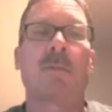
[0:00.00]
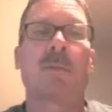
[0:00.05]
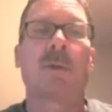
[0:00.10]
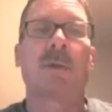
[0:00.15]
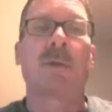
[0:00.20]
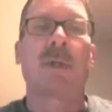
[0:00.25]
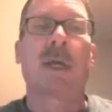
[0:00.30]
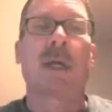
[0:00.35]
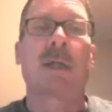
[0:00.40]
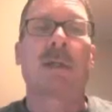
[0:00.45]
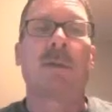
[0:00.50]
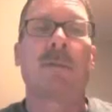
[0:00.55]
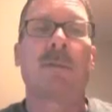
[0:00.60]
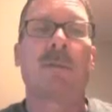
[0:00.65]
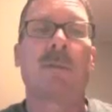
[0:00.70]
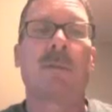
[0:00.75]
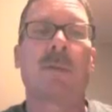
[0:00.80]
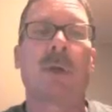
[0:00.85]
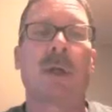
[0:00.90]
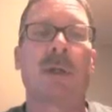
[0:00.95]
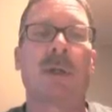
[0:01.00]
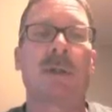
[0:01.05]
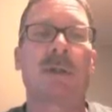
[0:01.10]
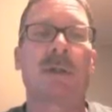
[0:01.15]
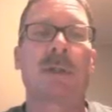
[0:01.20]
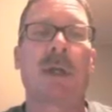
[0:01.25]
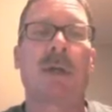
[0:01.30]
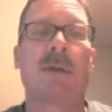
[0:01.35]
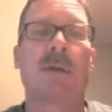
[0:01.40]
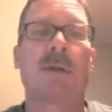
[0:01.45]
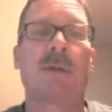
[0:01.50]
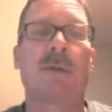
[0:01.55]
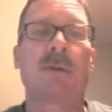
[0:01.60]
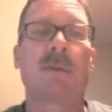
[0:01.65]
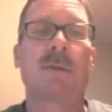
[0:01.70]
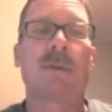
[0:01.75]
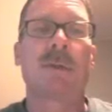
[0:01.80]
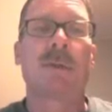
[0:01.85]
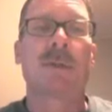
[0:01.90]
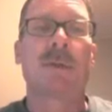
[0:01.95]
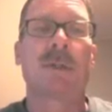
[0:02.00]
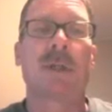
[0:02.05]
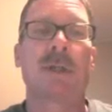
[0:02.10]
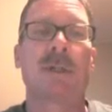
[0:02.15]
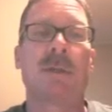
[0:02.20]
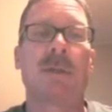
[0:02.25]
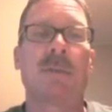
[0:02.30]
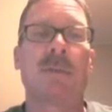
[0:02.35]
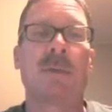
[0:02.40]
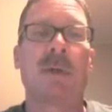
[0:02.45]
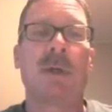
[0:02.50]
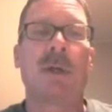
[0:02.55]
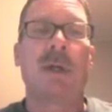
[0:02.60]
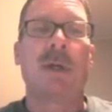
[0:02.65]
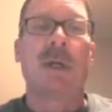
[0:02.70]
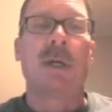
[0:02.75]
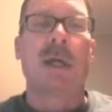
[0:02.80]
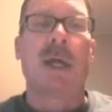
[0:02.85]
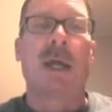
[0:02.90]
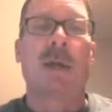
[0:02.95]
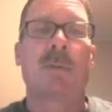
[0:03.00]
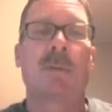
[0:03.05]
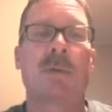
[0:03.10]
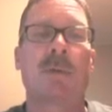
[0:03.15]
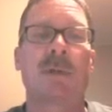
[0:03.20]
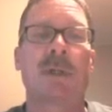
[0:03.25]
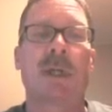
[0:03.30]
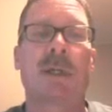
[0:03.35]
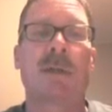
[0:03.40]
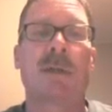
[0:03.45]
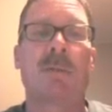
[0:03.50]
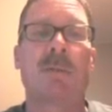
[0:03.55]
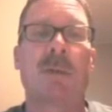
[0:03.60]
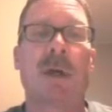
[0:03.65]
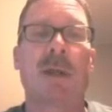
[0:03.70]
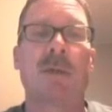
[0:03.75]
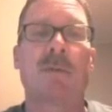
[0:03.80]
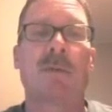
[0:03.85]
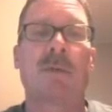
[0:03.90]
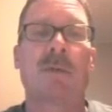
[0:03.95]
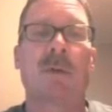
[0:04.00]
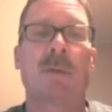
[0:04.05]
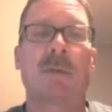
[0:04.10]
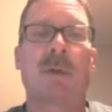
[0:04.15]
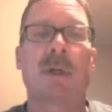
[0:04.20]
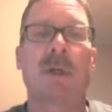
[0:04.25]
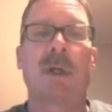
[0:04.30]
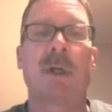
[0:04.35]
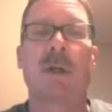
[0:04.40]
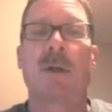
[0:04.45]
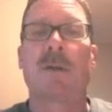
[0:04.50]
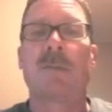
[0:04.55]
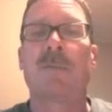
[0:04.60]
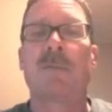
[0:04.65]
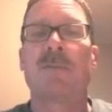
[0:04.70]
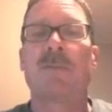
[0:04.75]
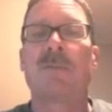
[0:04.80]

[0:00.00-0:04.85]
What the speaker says: protected skeletal system, and protected by the vertebrae here.